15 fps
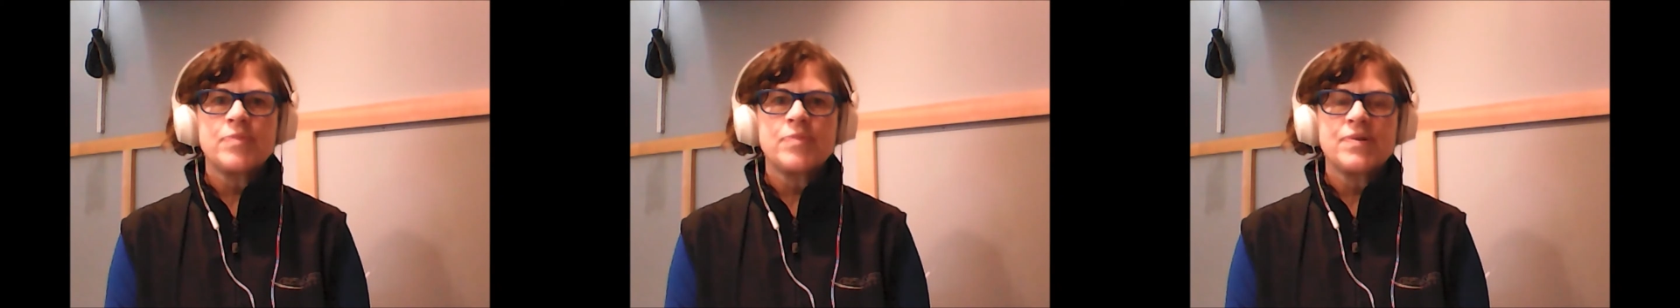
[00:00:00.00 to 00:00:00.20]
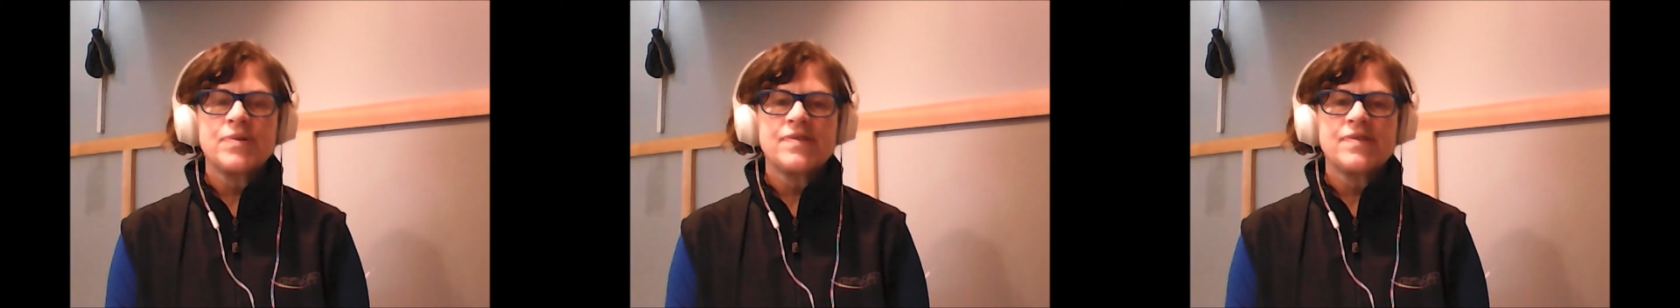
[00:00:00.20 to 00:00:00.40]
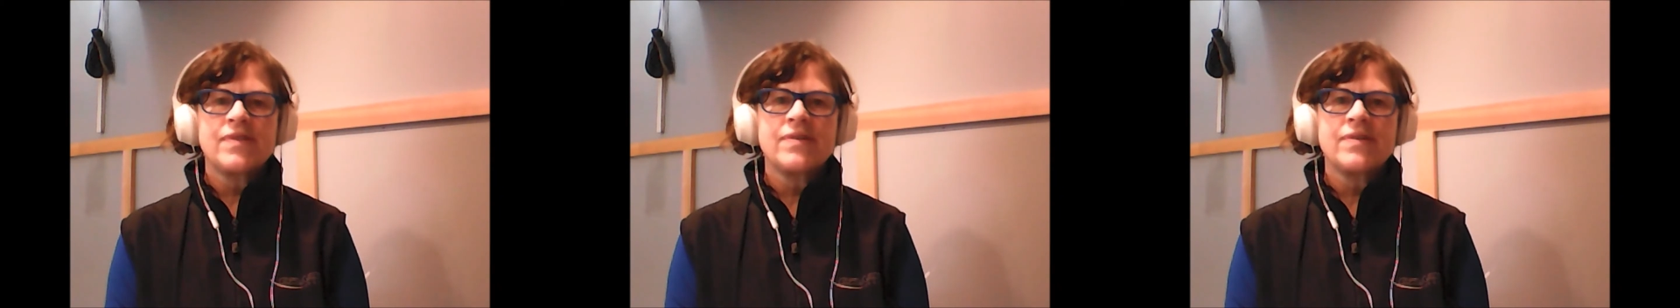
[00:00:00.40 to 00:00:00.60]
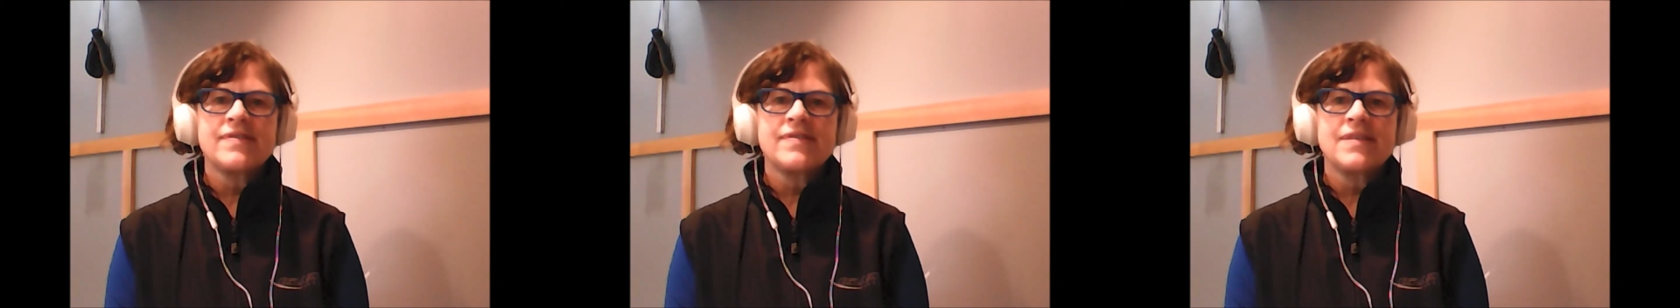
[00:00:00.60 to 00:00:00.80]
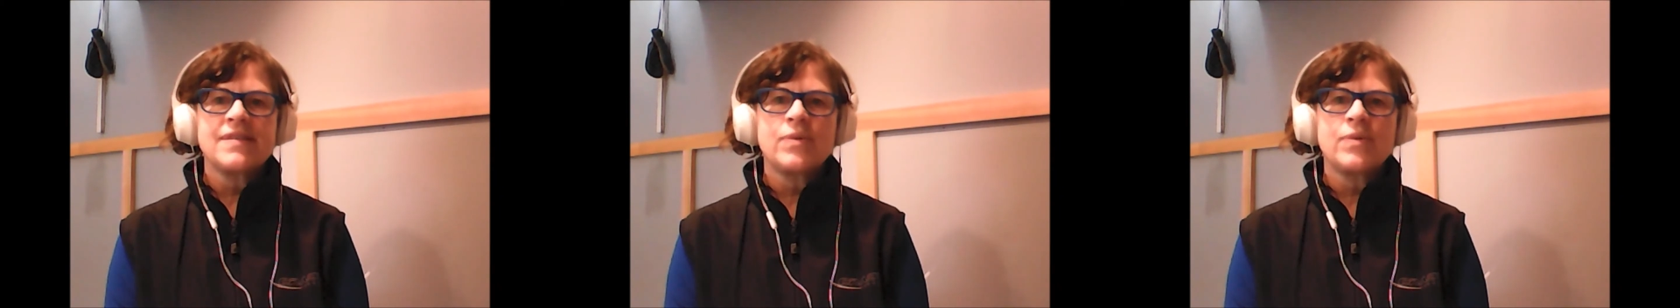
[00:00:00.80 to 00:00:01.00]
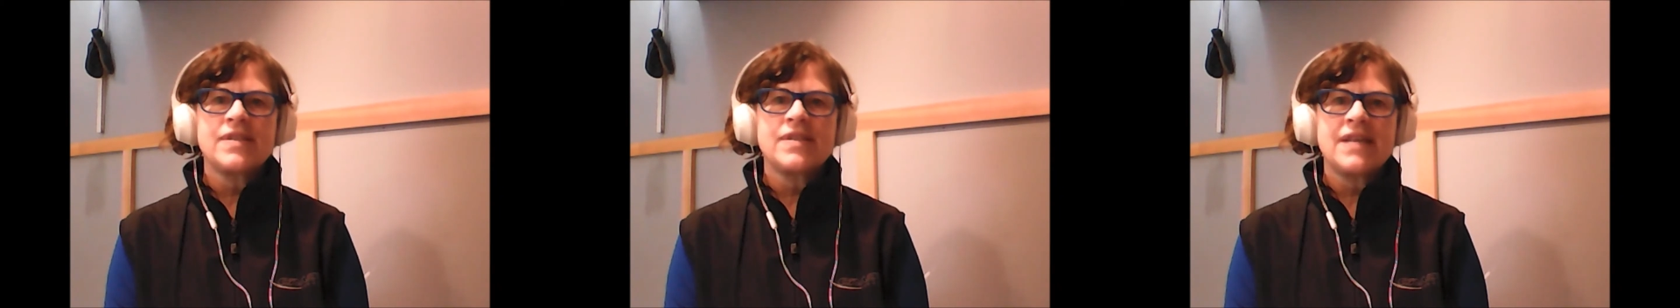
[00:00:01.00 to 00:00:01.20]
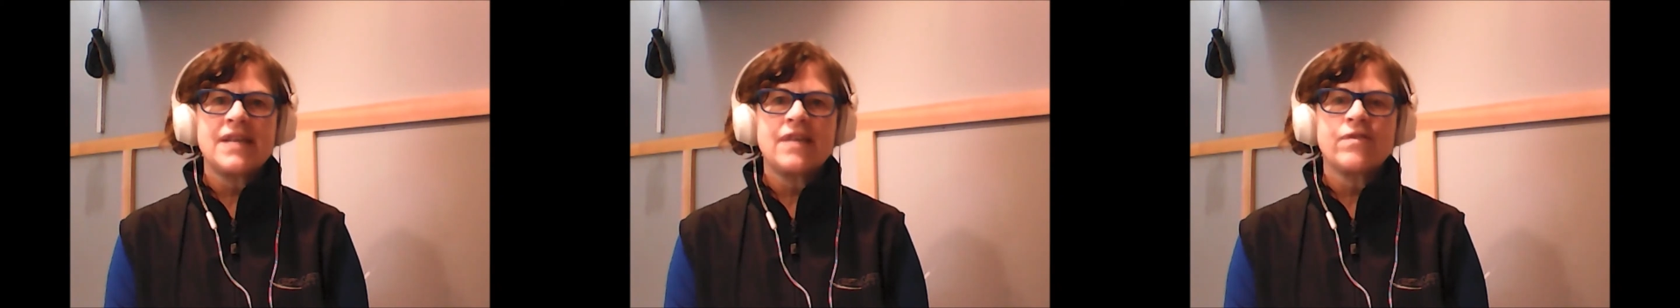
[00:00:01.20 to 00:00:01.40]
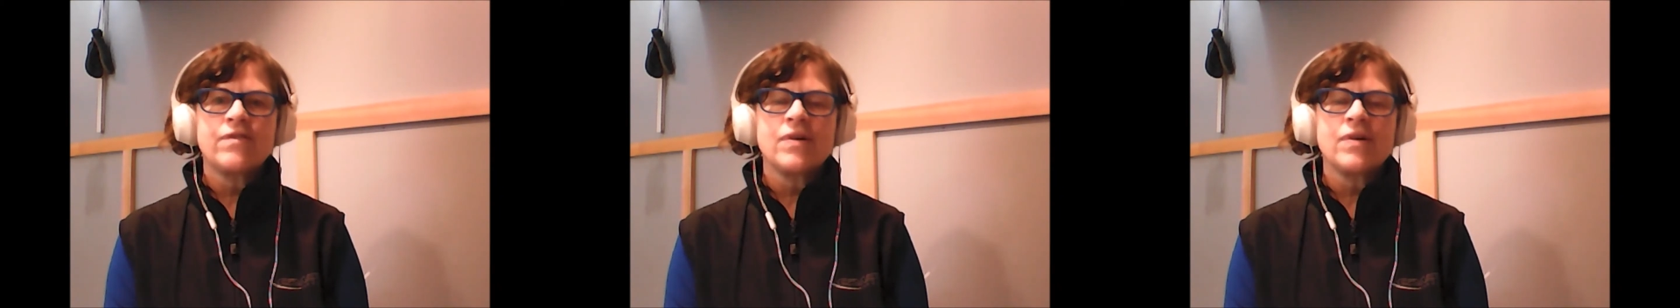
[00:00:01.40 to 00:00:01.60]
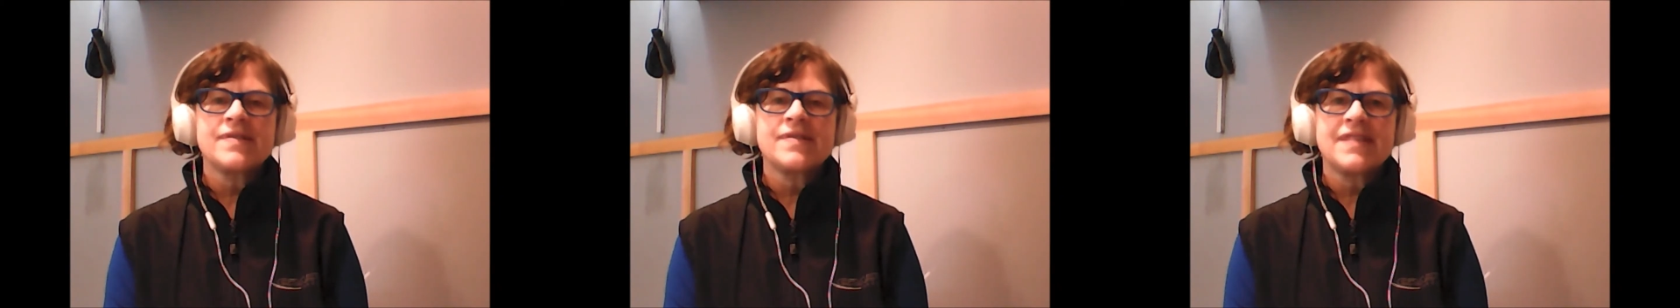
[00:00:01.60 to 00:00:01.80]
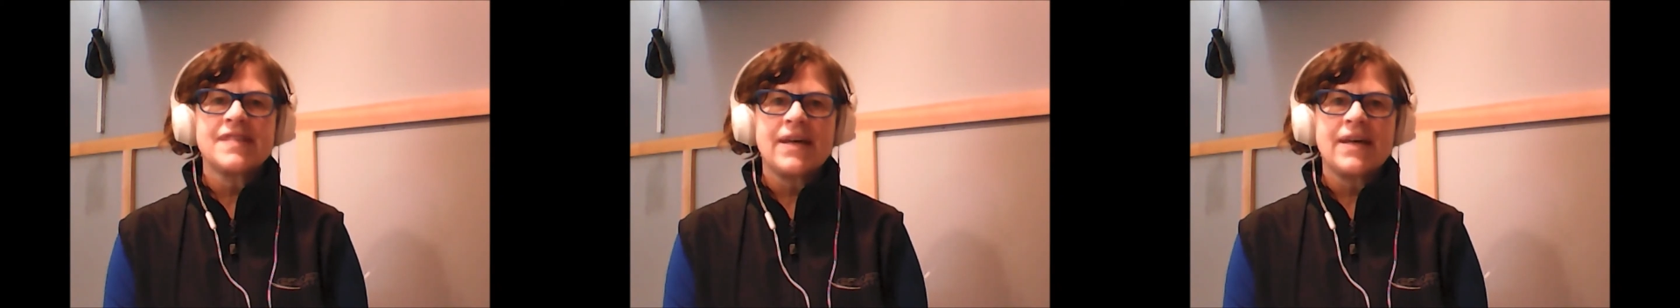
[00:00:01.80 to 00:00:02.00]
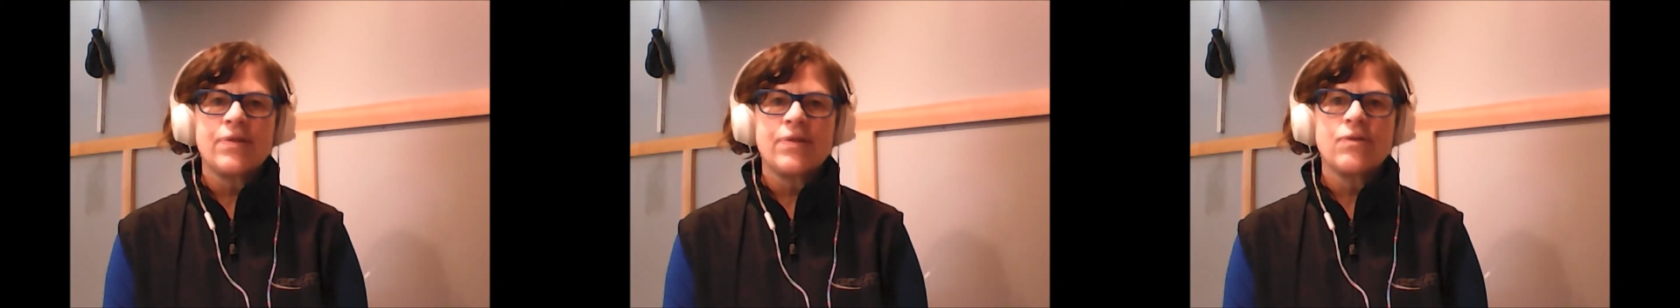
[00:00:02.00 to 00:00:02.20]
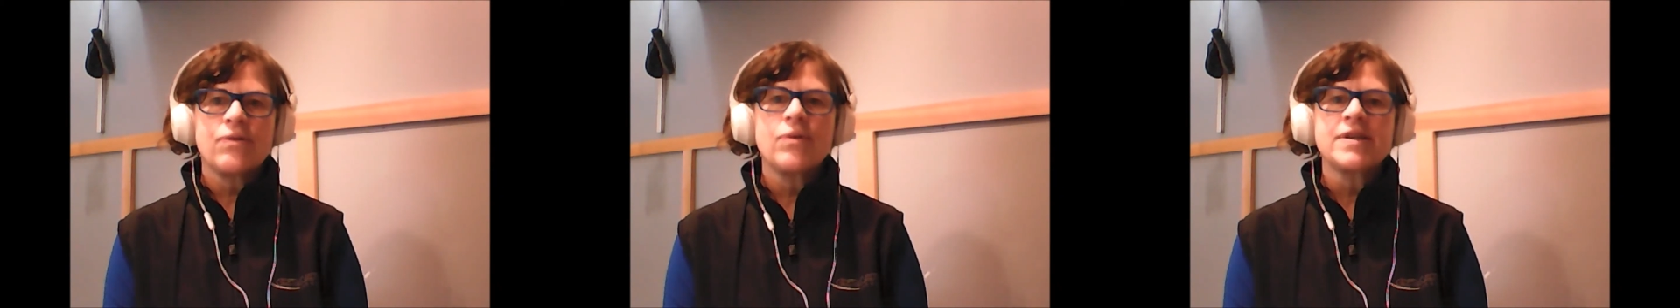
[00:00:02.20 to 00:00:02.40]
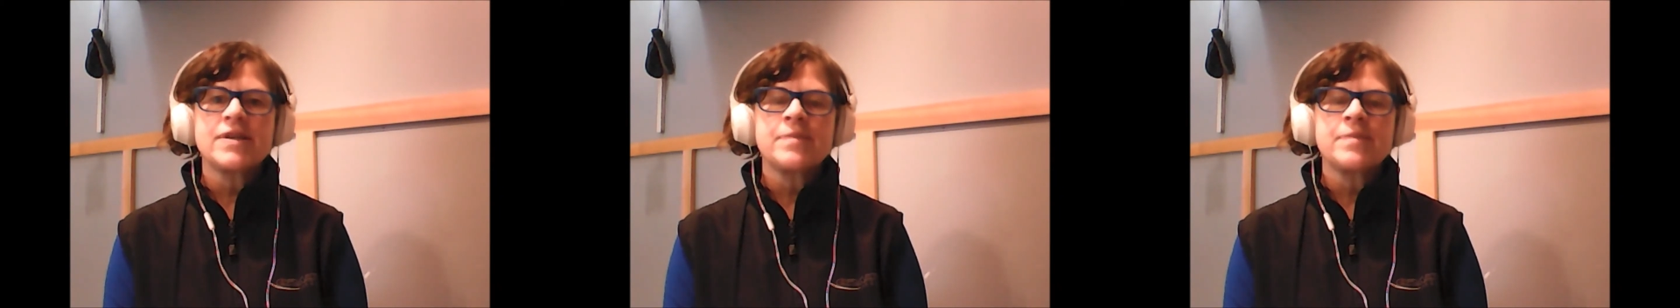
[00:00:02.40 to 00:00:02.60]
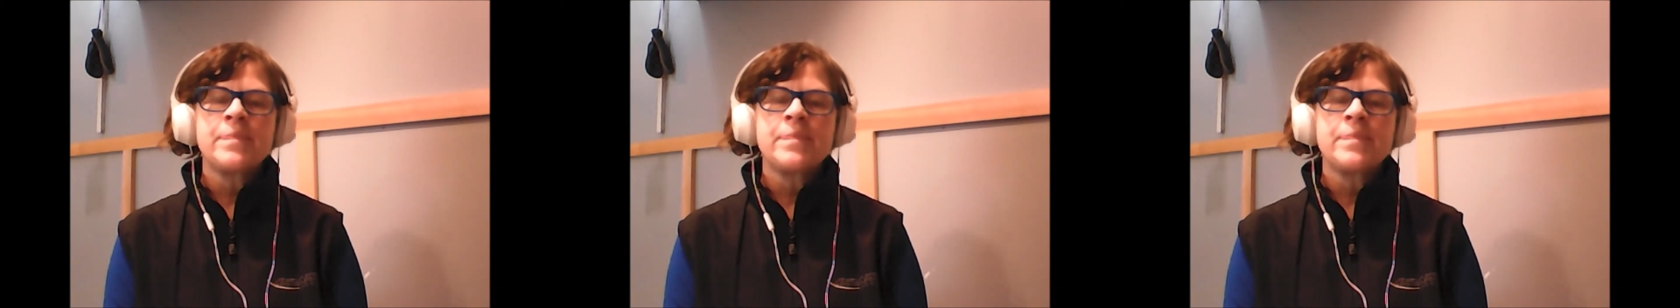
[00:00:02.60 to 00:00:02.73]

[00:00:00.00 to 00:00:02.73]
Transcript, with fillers: perseverance it would take for us to get through it.